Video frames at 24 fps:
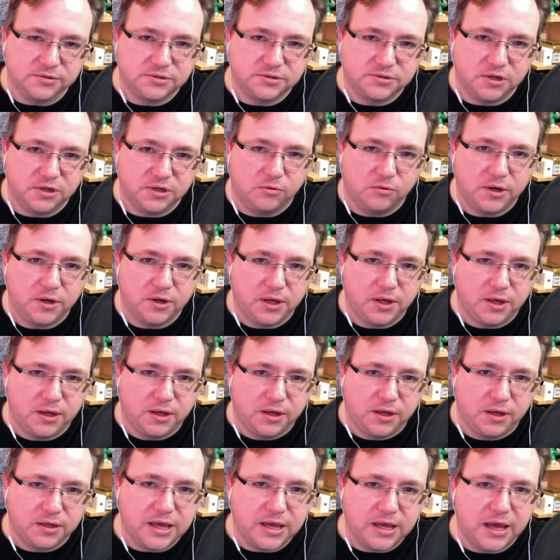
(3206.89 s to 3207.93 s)
So,
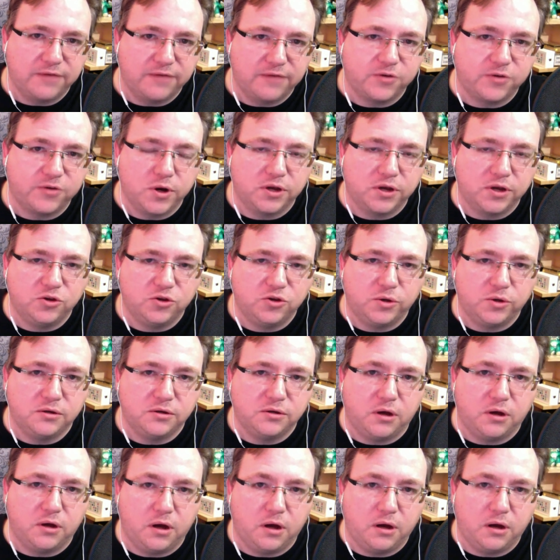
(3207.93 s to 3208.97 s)
yeah, if you want to do it
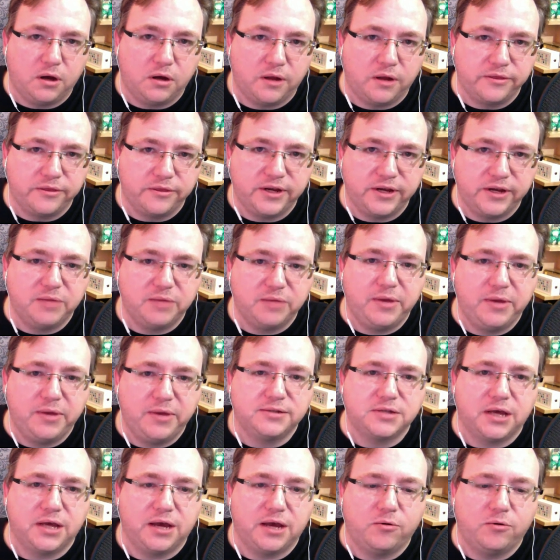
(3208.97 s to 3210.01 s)
on the
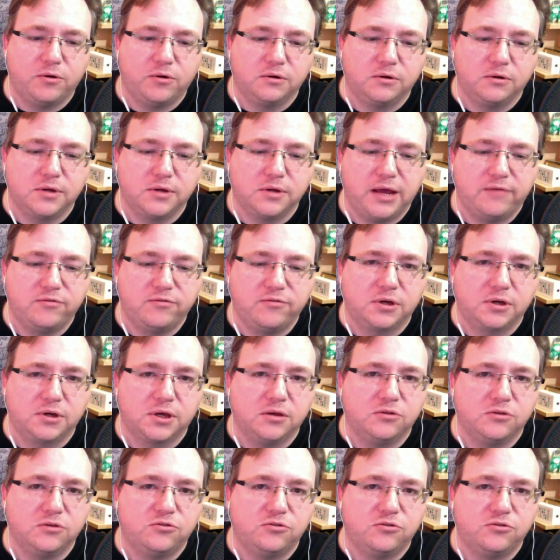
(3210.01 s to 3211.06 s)
database, I would have you look
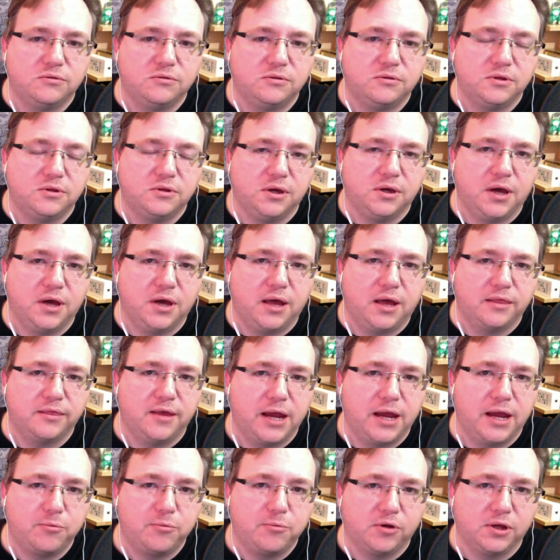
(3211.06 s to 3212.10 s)
into the
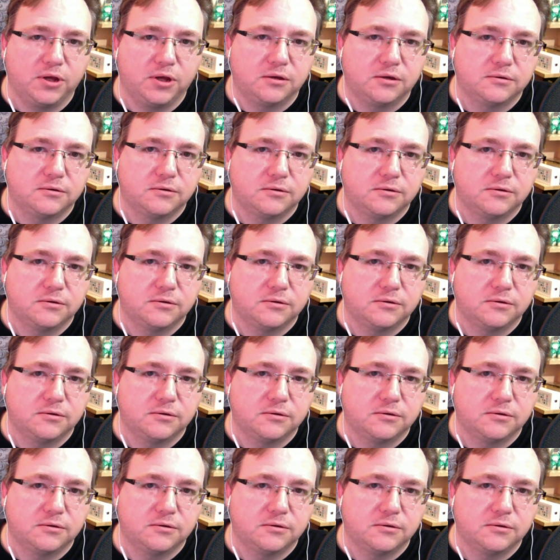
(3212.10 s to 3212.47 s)
hyperlink